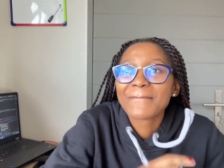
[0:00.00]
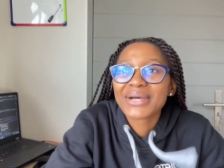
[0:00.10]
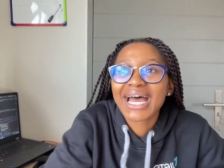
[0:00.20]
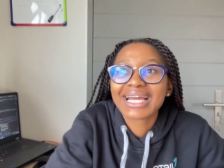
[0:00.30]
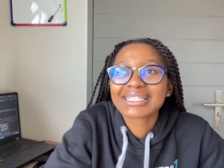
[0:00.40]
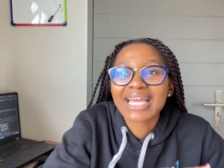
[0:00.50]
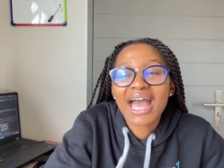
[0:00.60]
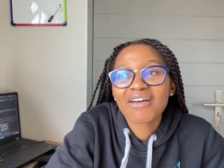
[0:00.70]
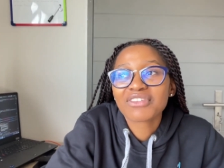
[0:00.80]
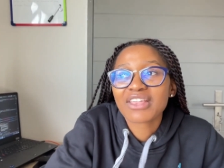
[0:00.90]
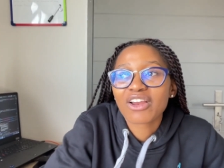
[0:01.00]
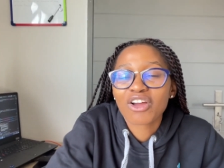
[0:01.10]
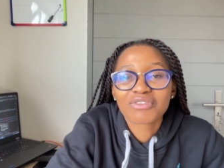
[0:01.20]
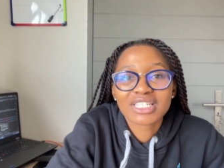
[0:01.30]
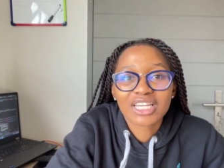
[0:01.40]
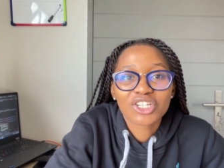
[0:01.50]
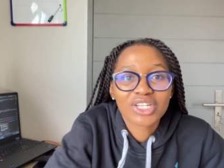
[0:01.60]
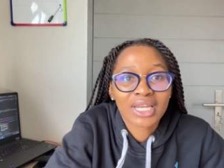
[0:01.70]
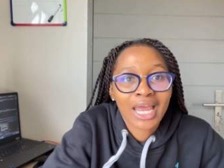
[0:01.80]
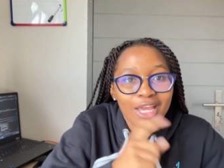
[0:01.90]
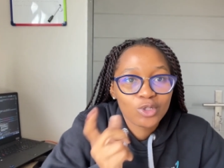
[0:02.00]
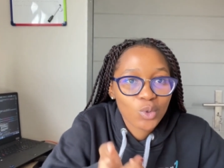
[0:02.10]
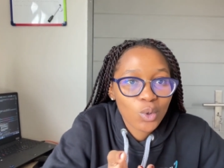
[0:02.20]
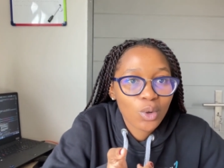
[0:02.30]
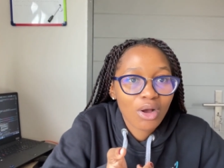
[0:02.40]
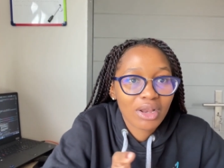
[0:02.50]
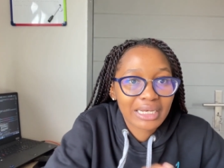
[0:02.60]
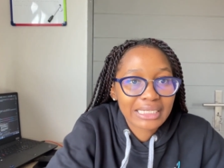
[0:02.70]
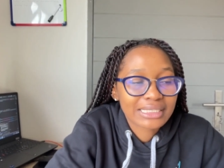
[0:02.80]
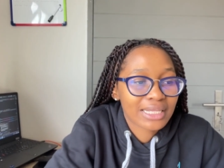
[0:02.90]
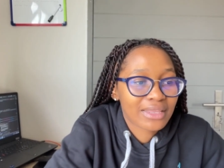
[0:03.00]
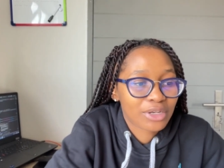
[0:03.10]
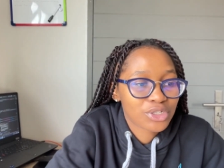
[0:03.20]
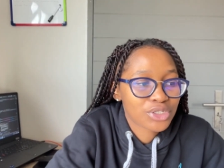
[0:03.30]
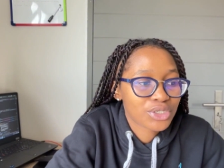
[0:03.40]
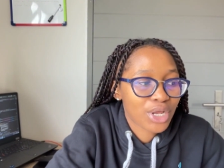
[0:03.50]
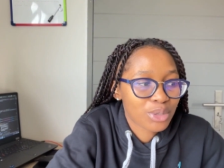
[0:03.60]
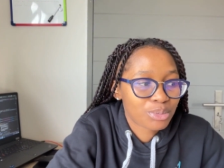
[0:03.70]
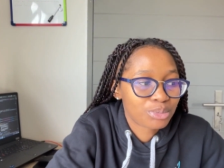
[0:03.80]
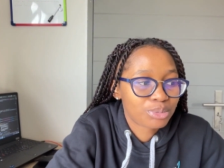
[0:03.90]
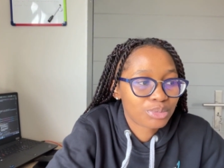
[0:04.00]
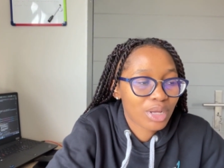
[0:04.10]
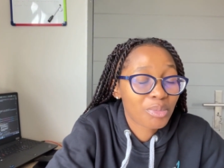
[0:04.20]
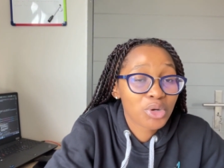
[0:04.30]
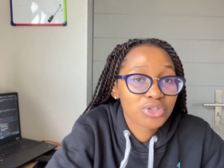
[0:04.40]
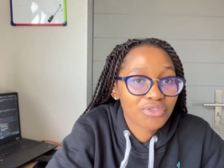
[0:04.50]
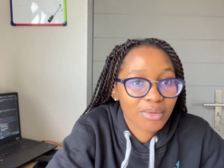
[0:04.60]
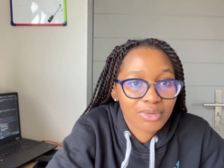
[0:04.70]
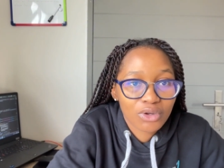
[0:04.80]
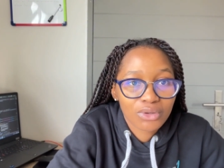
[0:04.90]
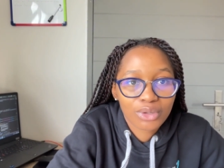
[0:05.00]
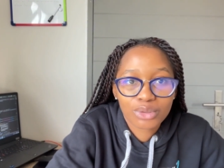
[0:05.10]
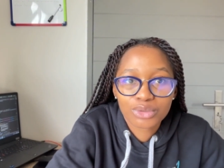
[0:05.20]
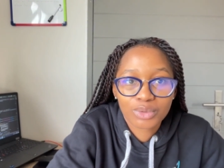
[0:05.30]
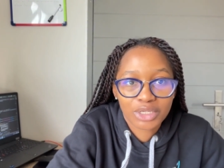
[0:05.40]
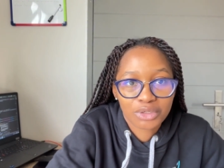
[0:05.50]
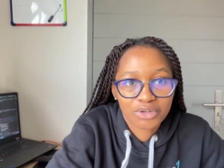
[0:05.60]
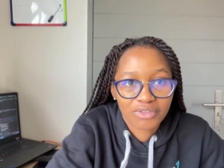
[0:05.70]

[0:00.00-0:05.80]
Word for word: But yeah, after that conversation, I saw on LinkedIn that a post from Girl Code where you could